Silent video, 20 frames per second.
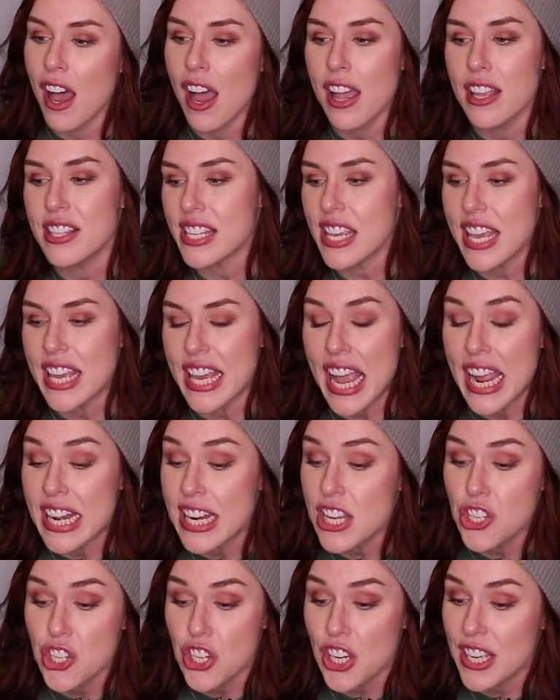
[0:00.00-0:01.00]
I take
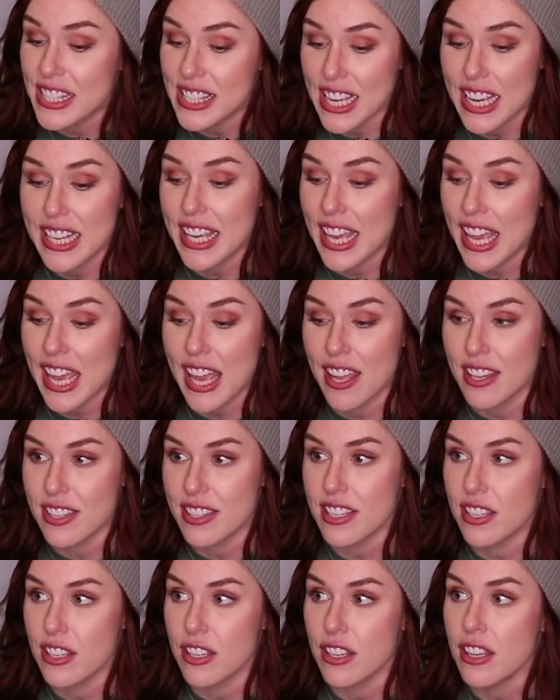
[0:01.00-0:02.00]
any chance I can
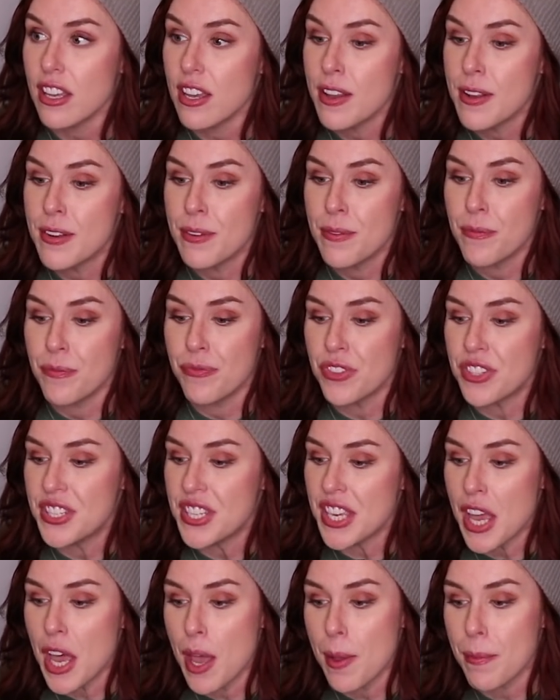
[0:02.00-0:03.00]
to
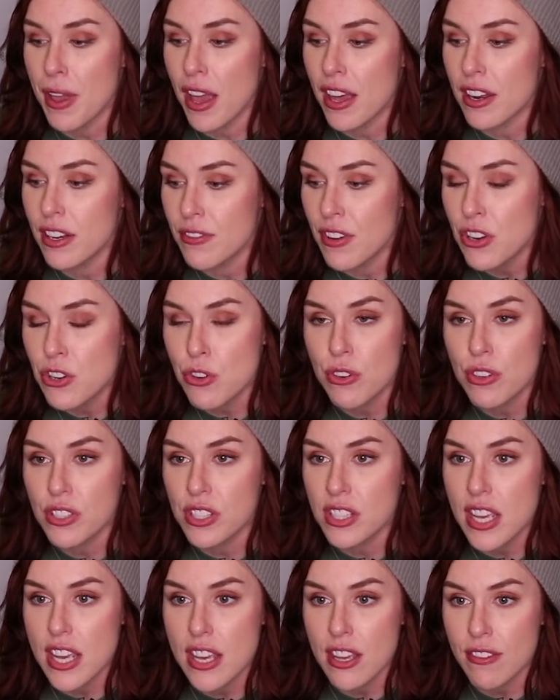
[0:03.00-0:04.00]
DM at Adventurers
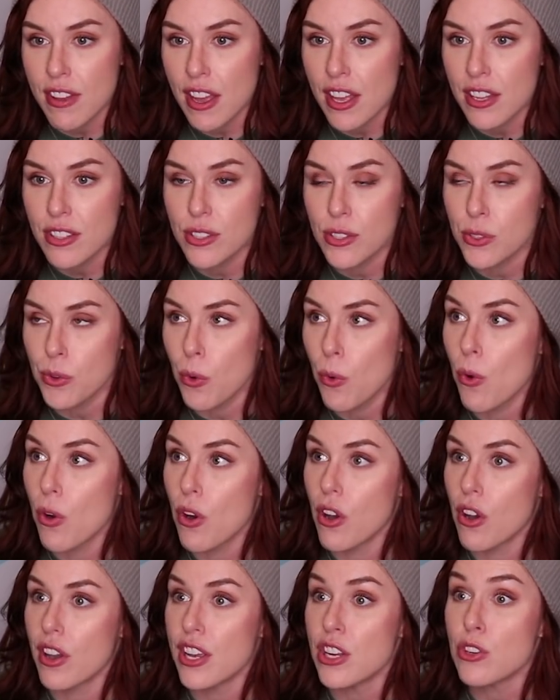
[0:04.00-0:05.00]
League events
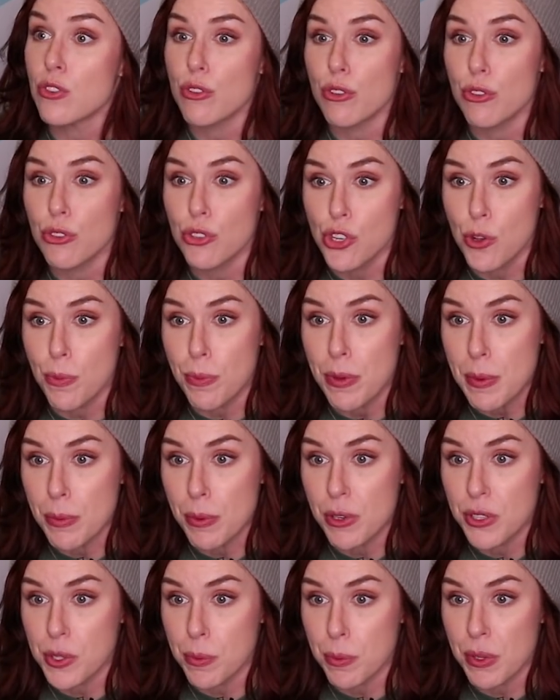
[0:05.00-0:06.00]
or introduce new
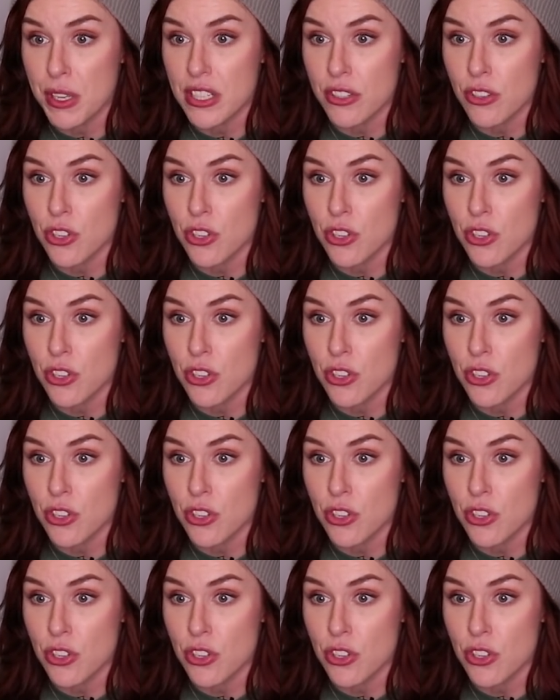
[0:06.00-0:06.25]
people to play